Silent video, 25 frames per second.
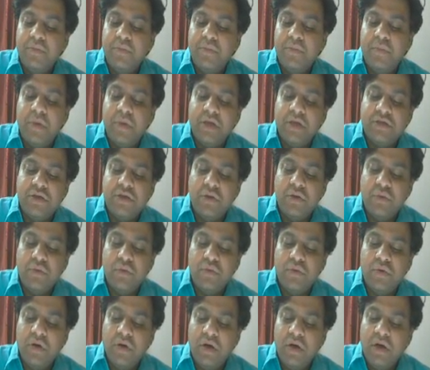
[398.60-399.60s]
plus
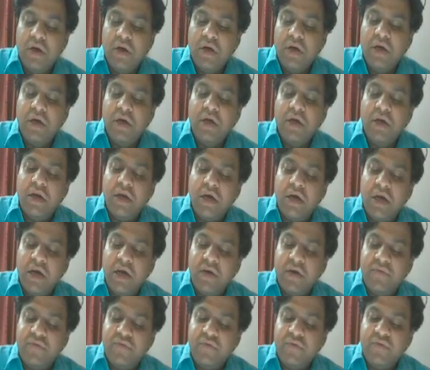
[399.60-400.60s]
q and I
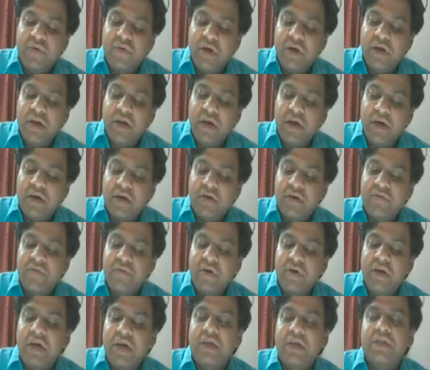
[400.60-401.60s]
have to find electric
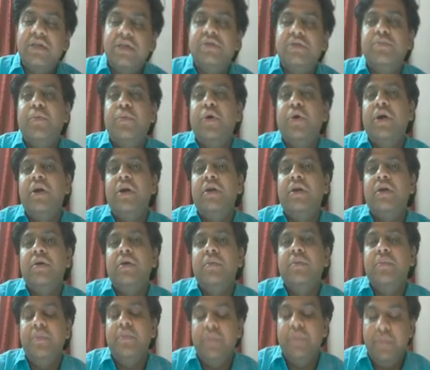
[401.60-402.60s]
field at this point
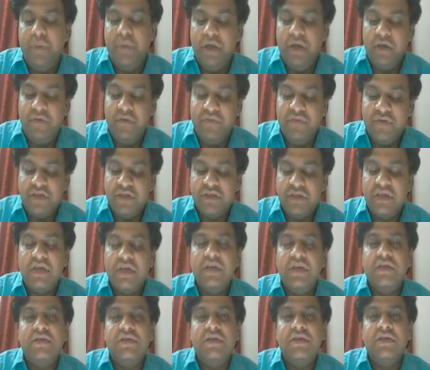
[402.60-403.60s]
p, which is at
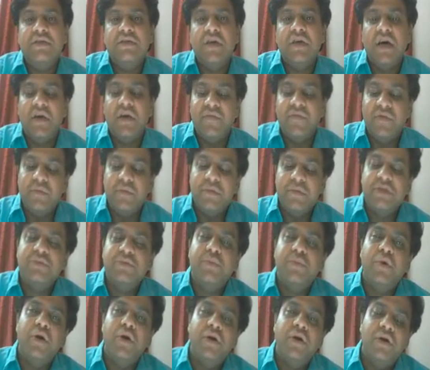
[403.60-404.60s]
distance r from this
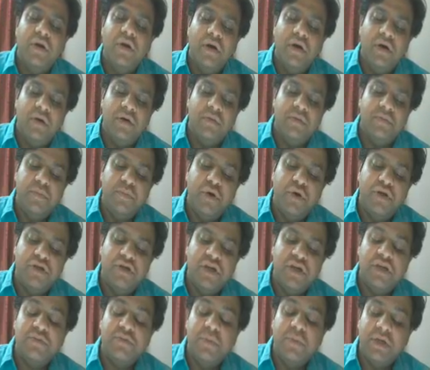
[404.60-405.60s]
point
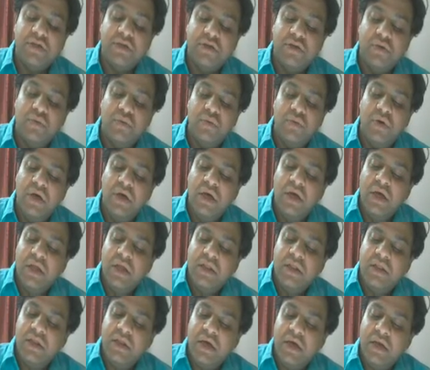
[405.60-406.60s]
charge plus q,
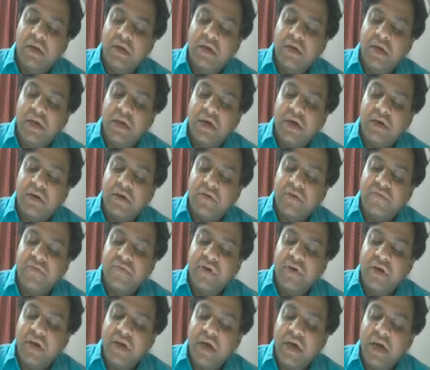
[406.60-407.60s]
then electric
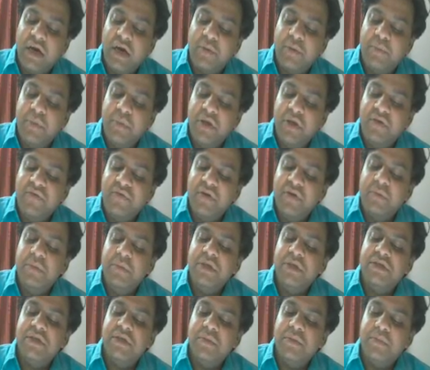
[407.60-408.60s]
field at p will be
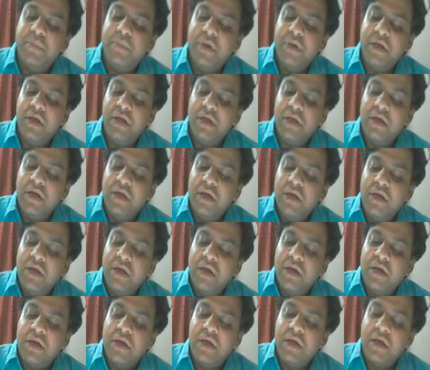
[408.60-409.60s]
simply
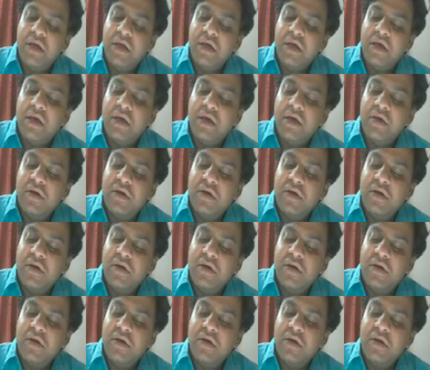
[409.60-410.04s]
k.